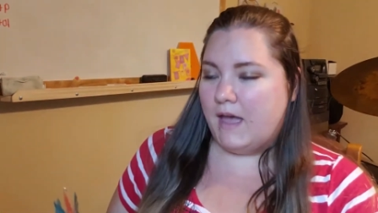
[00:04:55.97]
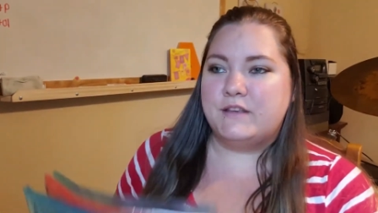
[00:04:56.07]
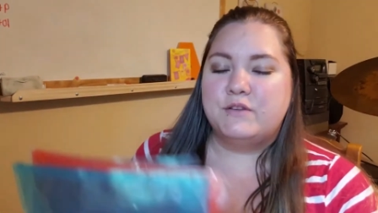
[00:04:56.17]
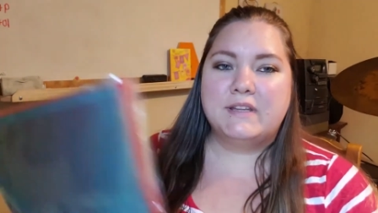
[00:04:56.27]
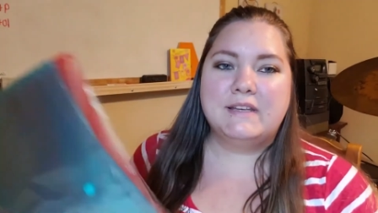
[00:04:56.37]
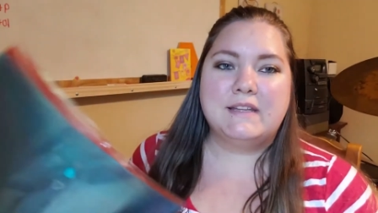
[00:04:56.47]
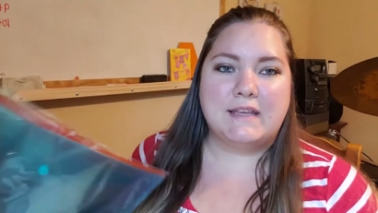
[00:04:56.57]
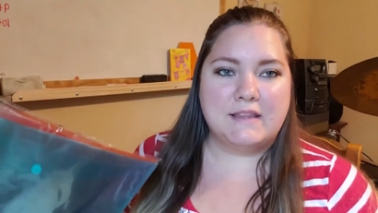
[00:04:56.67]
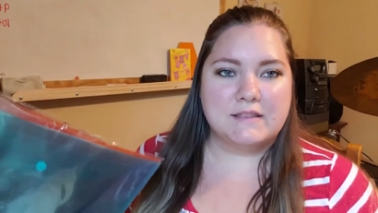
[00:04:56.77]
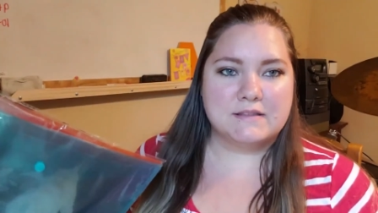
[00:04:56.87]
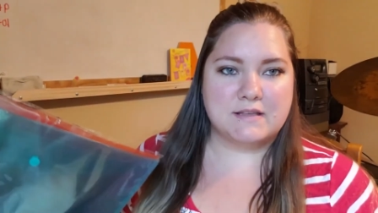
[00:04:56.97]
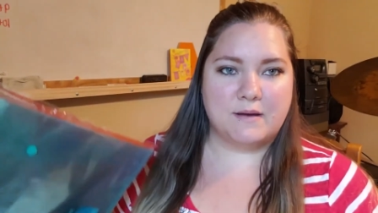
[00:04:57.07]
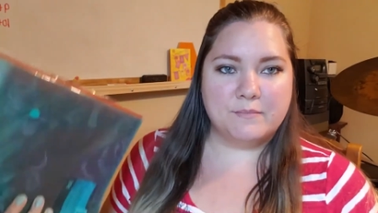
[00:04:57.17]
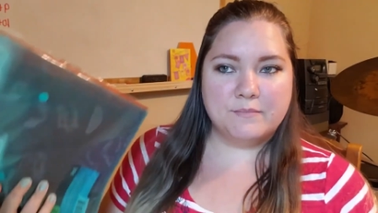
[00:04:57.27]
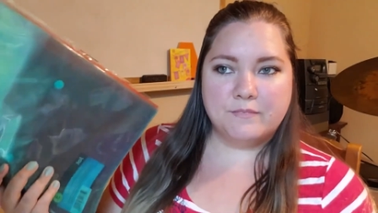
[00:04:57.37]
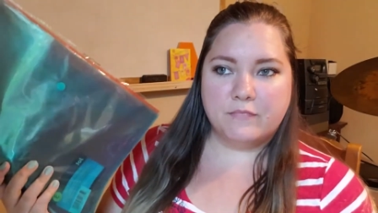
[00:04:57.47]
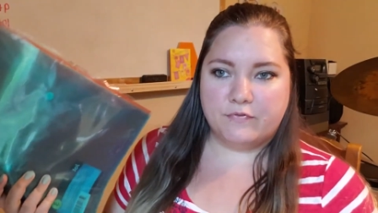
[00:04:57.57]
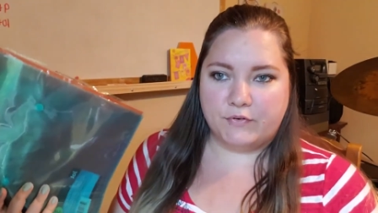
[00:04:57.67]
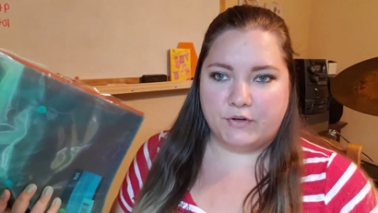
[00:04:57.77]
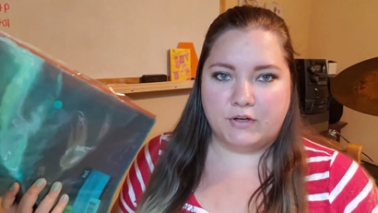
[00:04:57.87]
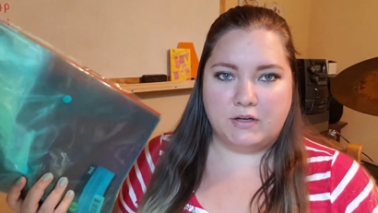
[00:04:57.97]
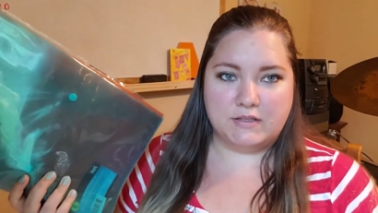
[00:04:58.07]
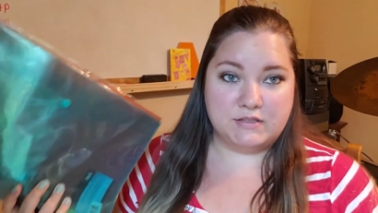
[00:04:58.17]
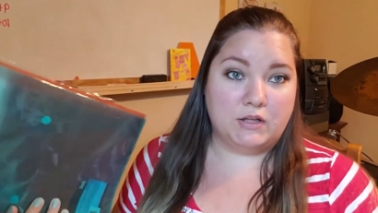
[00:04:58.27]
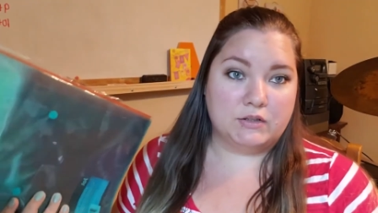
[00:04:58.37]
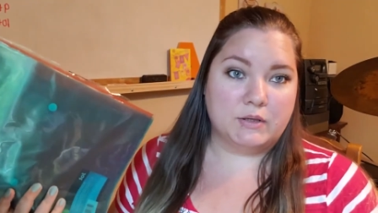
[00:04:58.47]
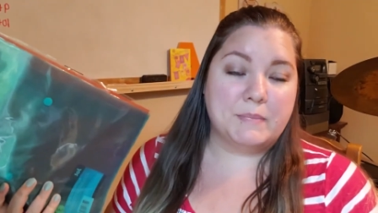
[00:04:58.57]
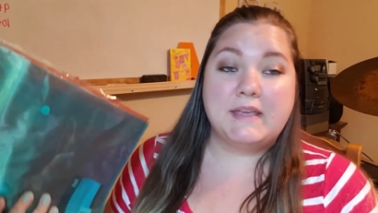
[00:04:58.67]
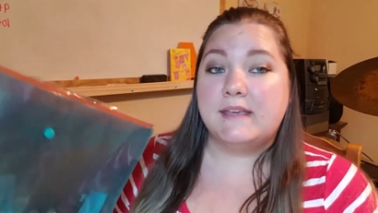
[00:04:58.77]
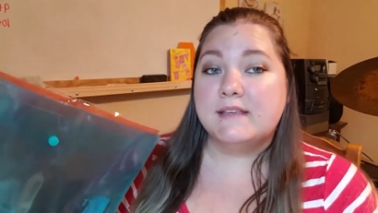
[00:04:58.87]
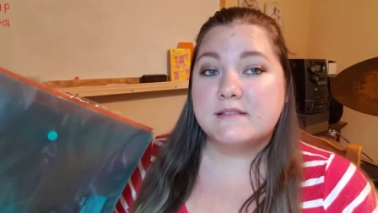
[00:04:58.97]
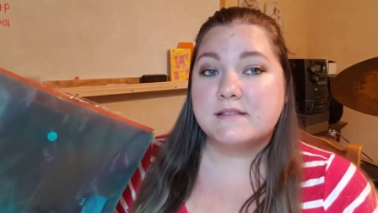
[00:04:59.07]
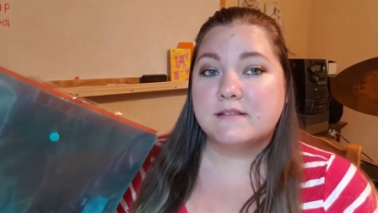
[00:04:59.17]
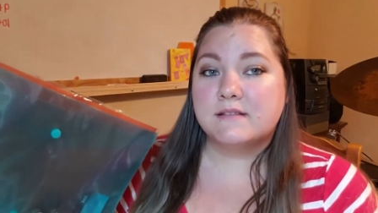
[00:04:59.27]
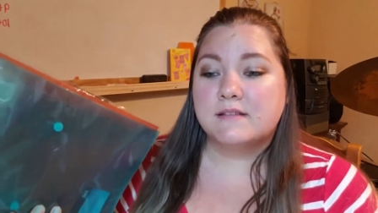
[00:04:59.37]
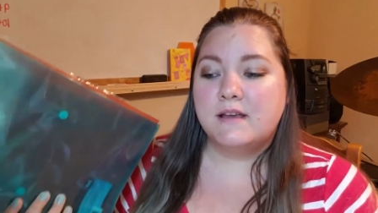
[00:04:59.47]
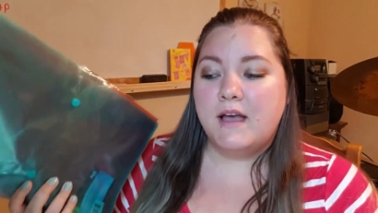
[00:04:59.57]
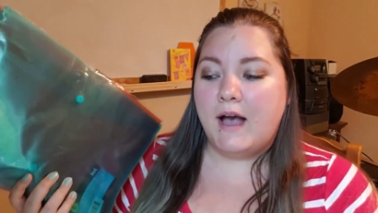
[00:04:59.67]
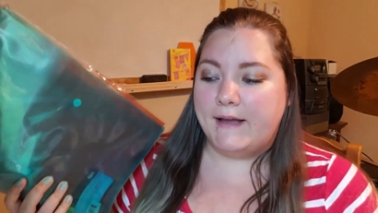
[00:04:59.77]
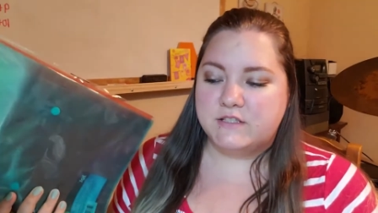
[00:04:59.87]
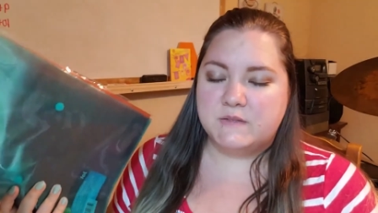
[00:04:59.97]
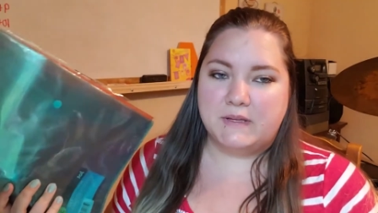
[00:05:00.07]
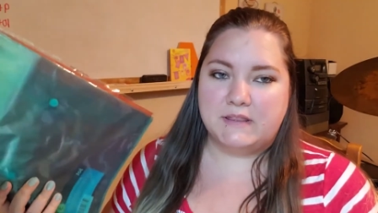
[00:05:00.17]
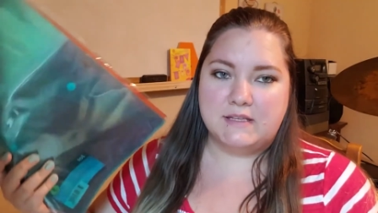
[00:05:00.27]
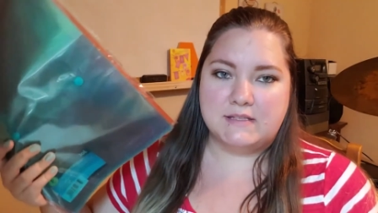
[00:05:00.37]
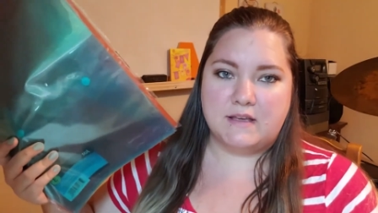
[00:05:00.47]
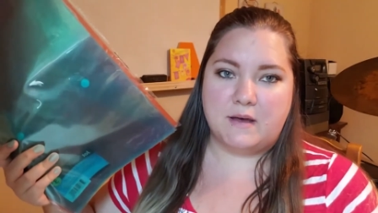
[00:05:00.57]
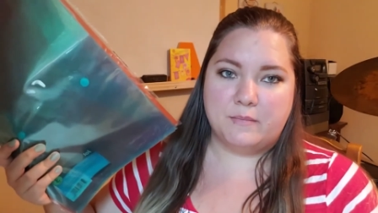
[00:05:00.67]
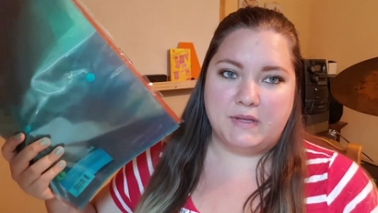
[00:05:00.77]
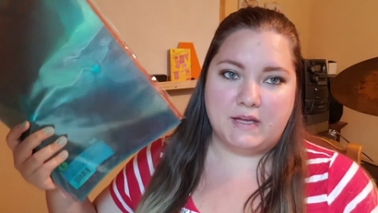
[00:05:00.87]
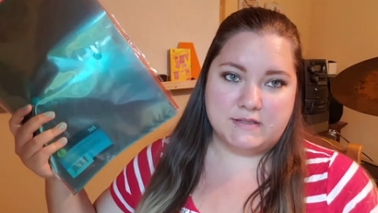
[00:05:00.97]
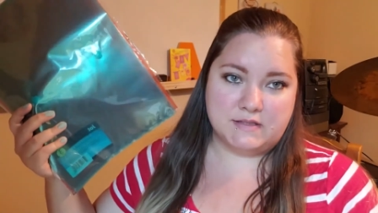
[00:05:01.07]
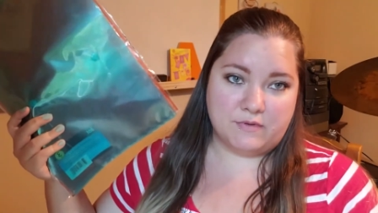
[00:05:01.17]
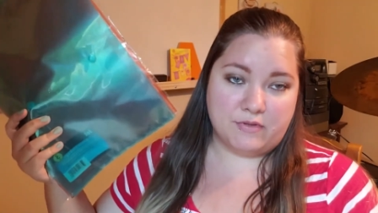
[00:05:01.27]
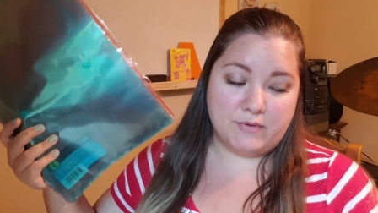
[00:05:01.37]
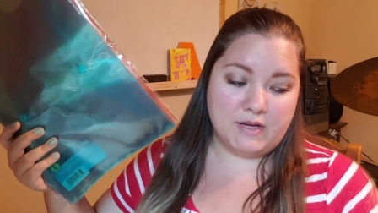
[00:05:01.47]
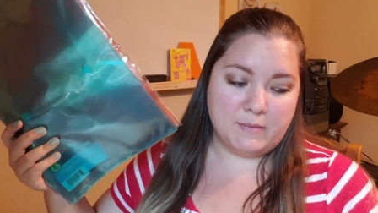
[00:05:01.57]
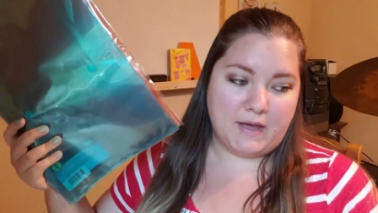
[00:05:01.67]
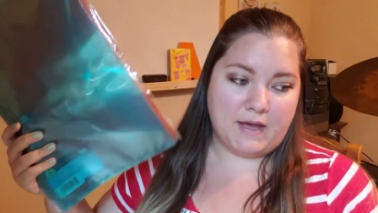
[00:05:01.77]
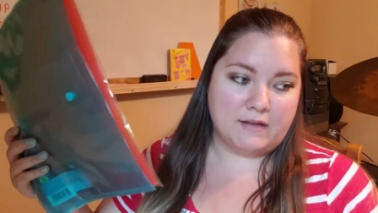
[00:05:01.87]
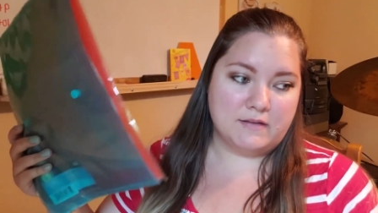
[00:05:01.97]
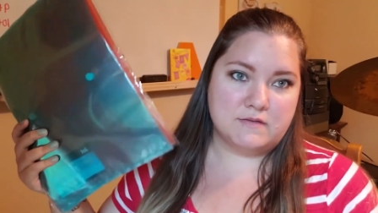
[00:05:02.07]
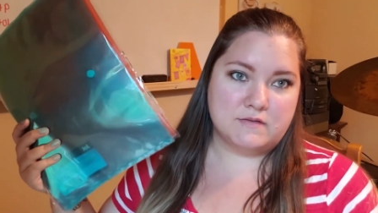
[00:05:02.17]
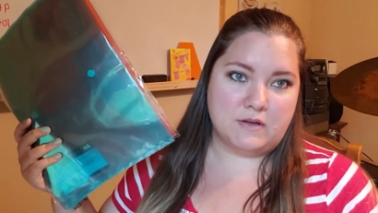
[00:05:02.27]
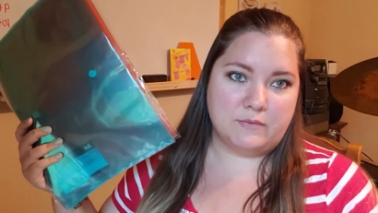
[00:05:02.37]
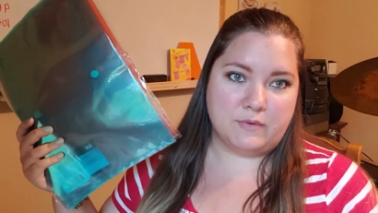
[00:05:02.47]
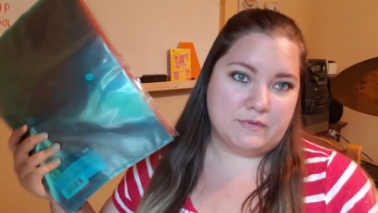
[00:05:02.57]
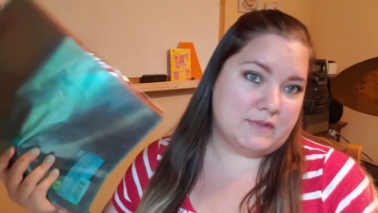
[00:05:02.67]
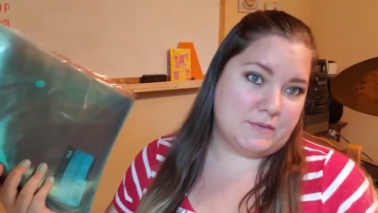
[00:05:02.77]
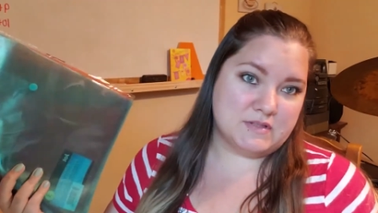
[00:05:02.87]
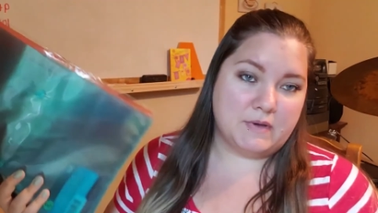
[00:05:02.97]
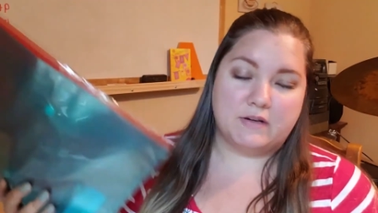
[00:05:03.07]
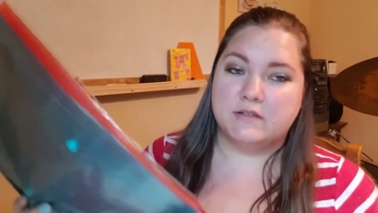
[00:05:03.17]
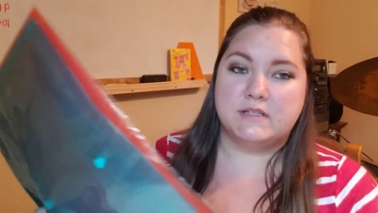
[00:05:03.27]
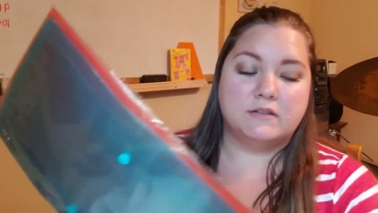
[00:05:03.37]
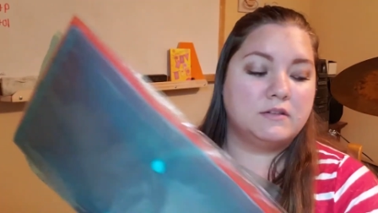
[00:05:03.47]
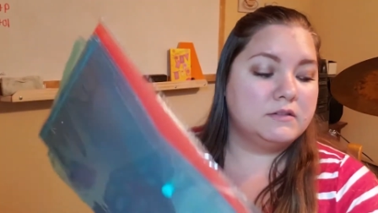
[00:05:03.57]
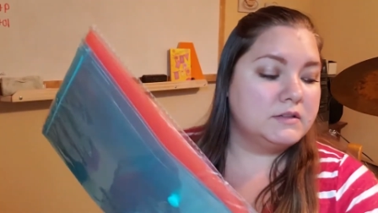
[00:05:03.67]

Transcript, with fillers: And you can get some for a dollar a piece. I just picked these up because there were three in a pack, so that was a better deal,